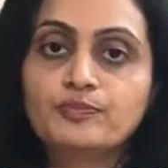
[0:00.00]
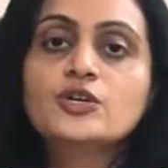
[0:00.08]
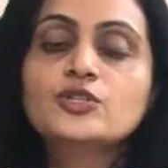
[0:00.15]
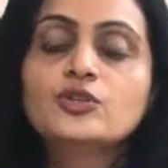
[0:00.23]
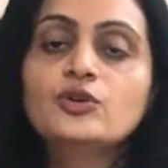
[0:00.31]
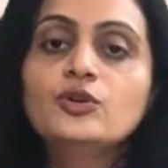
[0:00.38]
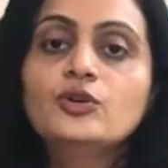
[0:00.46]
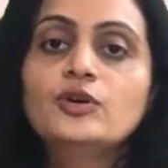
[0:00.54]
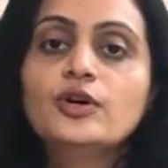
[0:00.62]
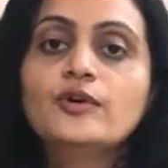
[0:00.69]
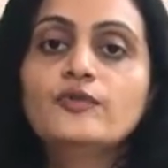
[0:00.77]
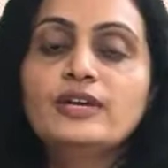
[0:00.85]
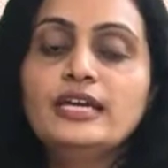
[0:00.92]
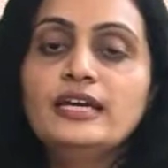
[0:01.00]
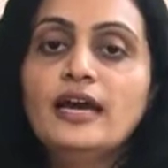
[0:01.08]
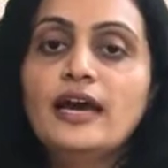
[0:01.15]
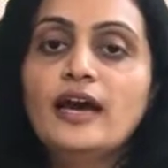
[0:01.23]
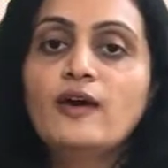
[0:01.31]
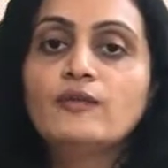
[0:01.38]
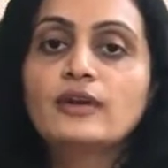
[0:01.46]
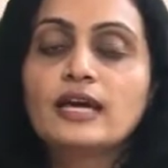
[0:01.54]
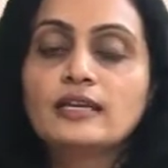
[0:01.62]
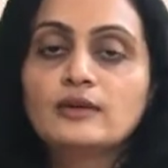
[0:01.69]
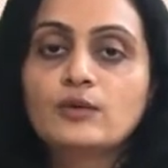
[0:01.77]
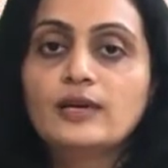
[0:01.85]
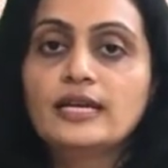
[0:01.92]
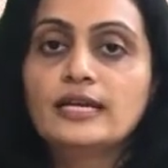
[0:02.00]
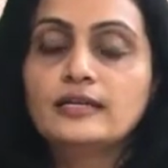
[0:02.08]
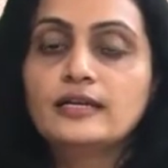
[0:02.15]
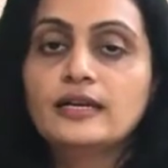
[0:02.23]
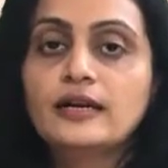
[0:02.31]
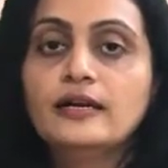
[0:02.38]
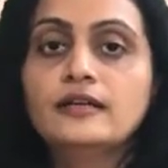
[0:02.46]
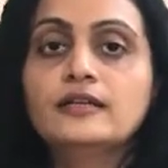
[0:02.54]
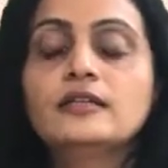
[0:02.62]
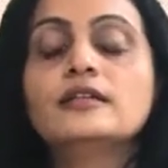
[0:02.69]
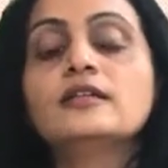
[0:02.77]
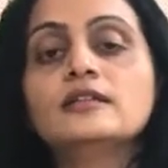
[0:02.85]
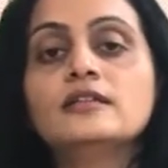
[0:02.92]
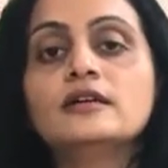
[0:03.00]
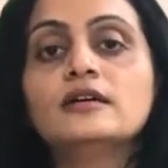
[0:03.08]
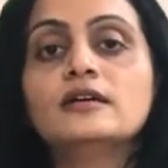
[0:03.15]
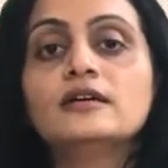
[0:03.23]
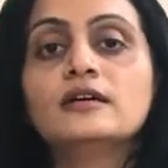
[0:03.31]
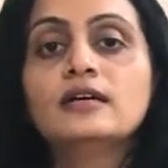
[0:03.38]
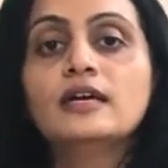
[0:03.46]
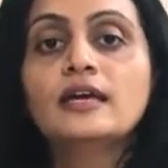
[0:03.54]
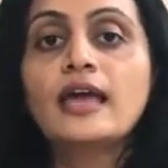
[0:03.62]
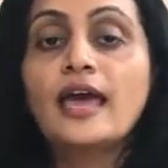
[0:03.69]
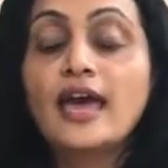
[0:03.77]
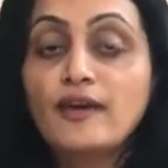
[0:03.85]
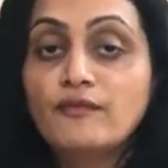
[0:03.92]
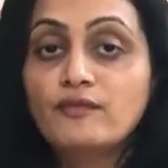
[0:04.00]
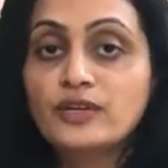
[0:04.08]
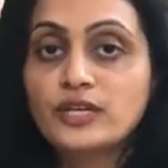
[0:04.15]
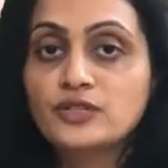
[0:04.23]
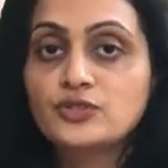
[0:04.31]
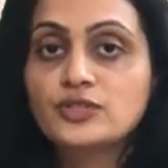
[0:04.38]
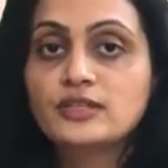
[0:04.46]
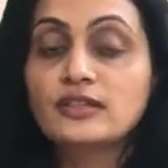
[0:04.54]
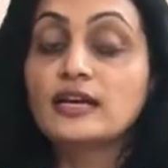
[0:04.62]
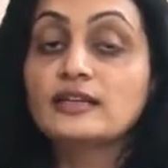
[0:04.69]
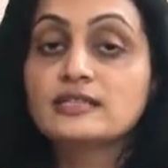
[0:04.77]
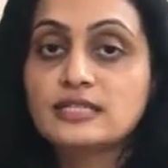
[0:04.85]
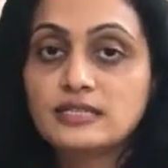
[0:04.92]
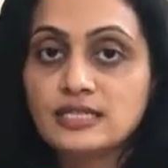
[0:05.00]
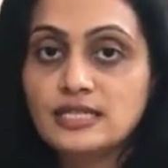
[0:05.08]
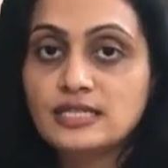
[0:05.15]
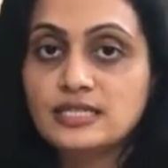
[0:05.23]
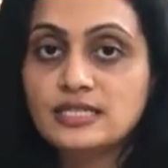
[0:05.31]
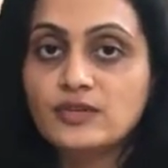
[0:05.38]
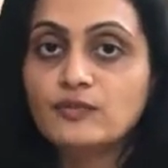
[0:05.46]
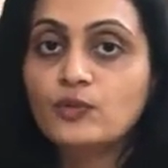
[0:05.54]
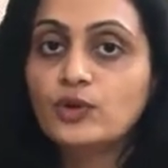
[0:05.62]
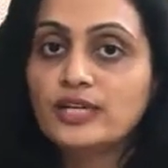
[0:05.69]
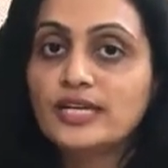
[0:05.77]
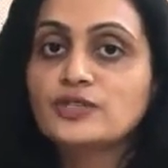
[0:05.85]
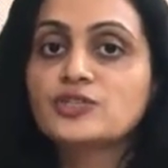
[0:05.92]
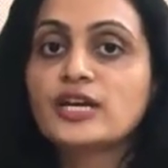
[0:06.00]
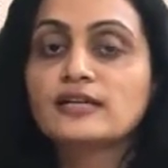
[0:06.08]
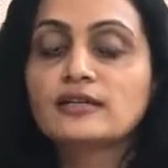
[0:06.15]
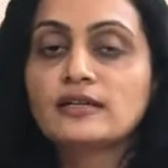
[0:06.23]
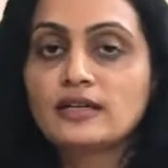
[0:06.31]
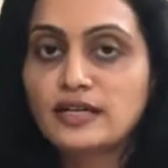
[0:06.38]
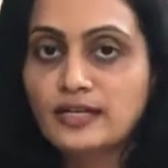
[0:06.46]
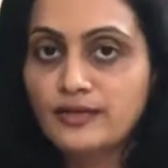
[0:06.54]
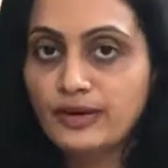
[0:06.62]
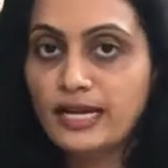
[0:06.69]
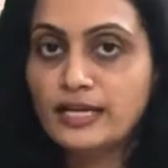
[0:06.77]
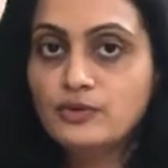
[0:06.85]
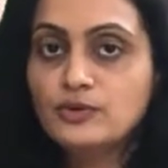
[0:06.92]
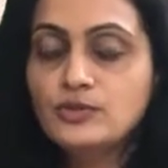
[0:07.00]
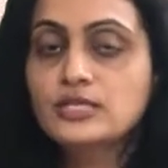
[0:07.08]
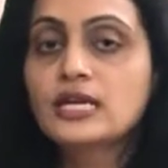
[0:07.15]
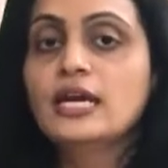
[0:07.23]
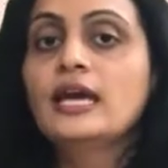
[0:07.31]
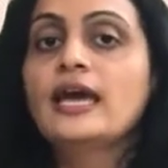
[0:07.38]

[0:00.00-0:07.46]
So we have calculated the average, that is the DC voltage and current values,